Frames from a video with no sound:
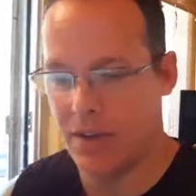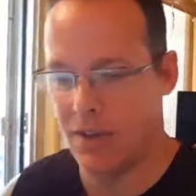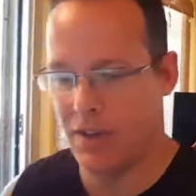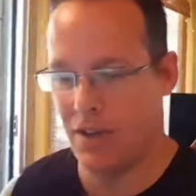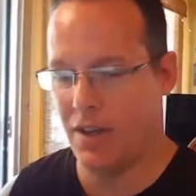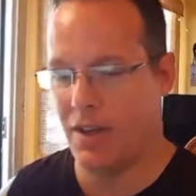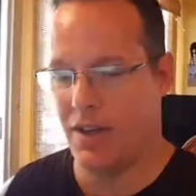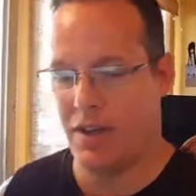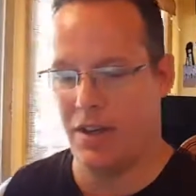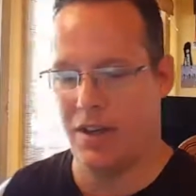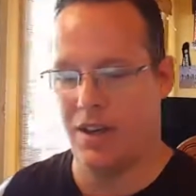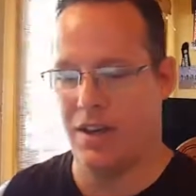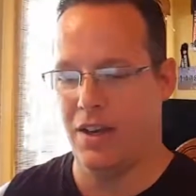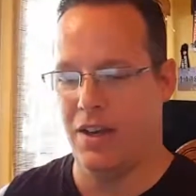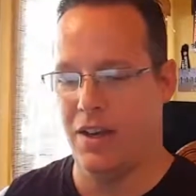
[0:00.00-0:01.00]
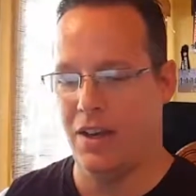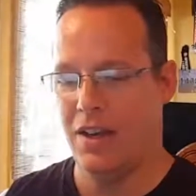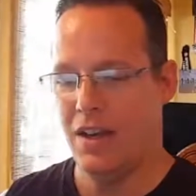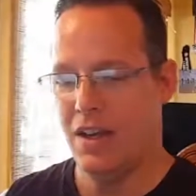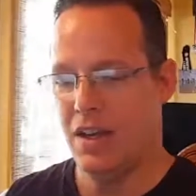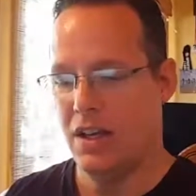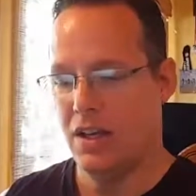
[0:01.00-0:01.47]

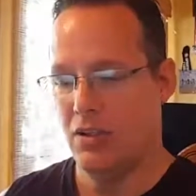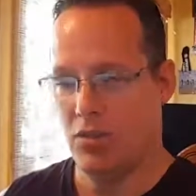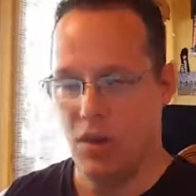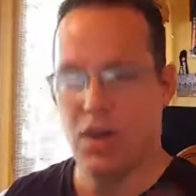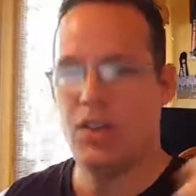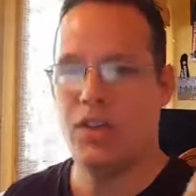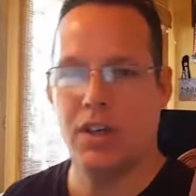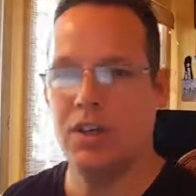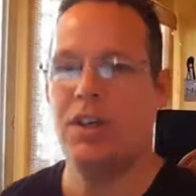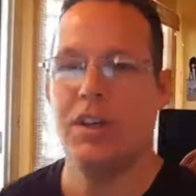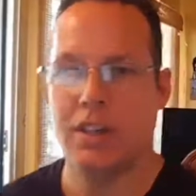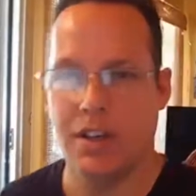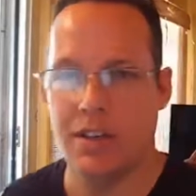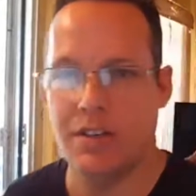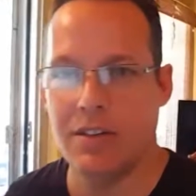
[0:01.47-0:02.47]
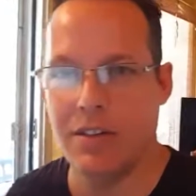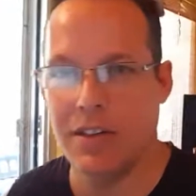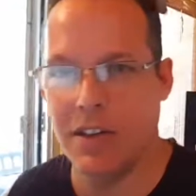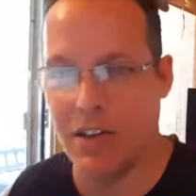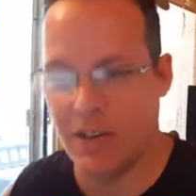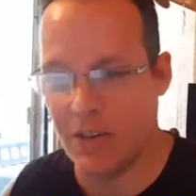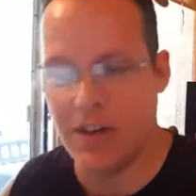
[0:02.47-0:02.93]
Russia did it.
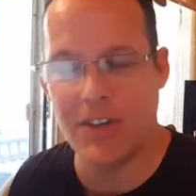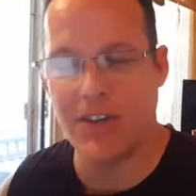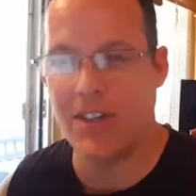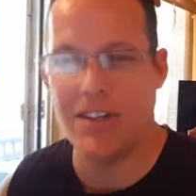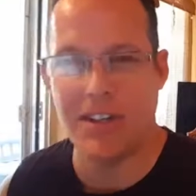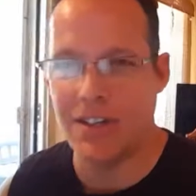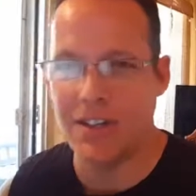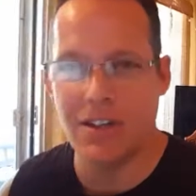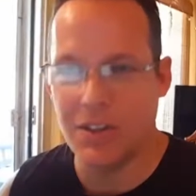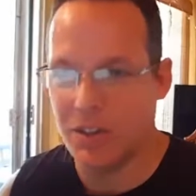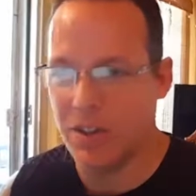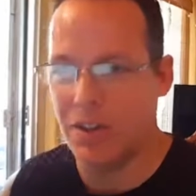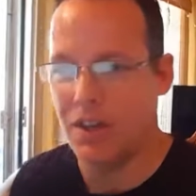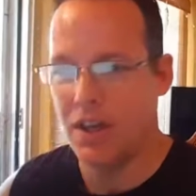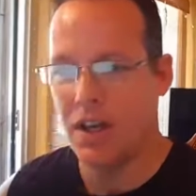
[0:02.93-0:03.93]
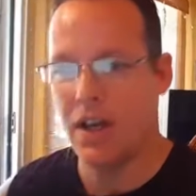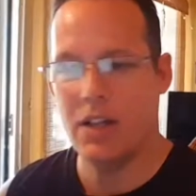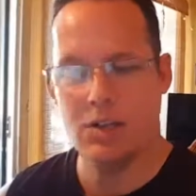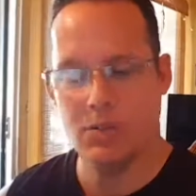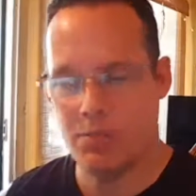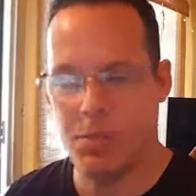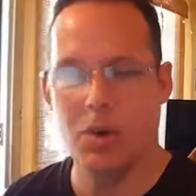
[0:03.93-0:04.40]
Russia didn't do it.
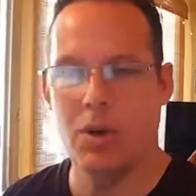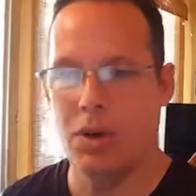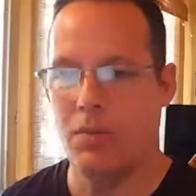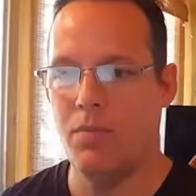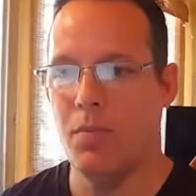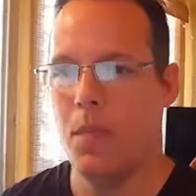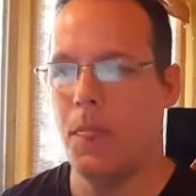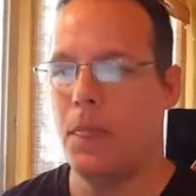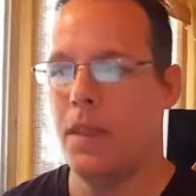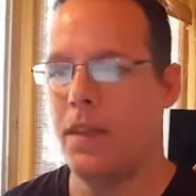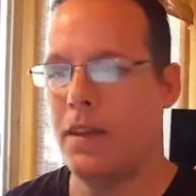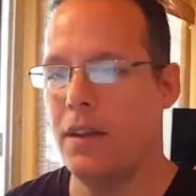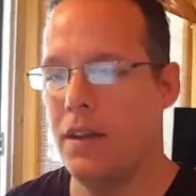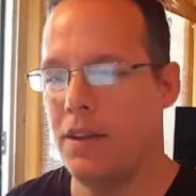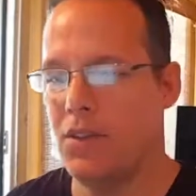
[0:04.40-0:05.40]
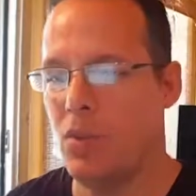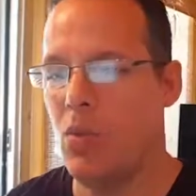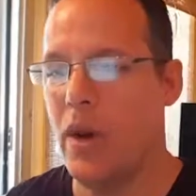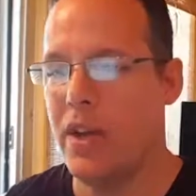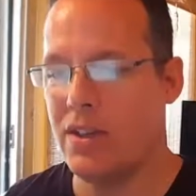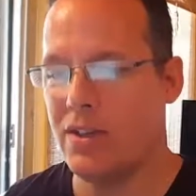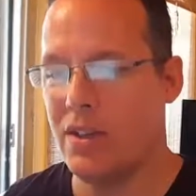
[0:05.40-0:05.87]
That's bull. It's a
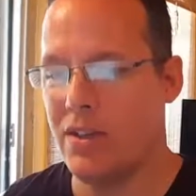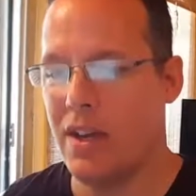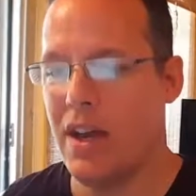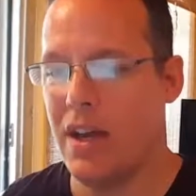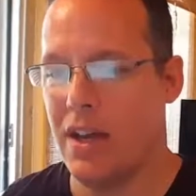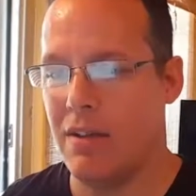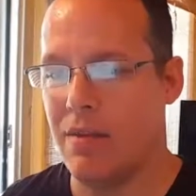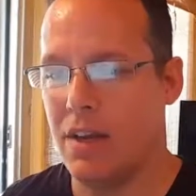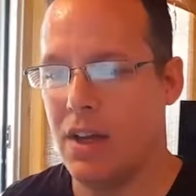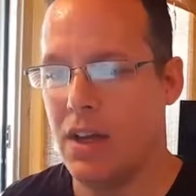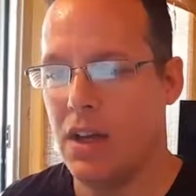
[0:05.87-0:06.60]
waste of time